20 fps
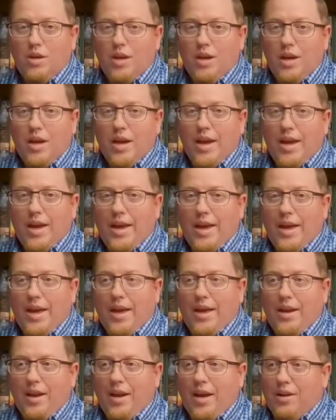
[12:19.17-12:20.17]
Right.
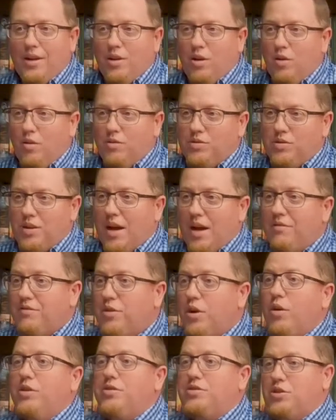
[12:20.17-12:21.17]
And I know I've
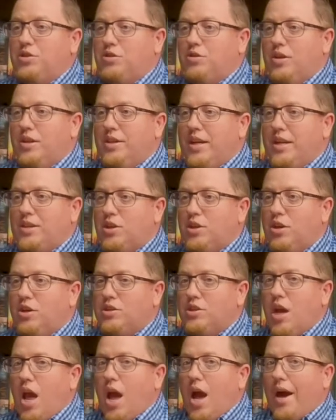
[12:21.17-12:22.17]
noticed a trend at
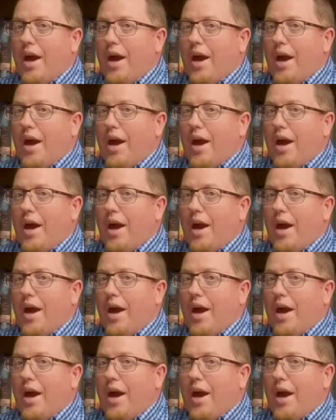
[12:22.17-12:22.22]
church.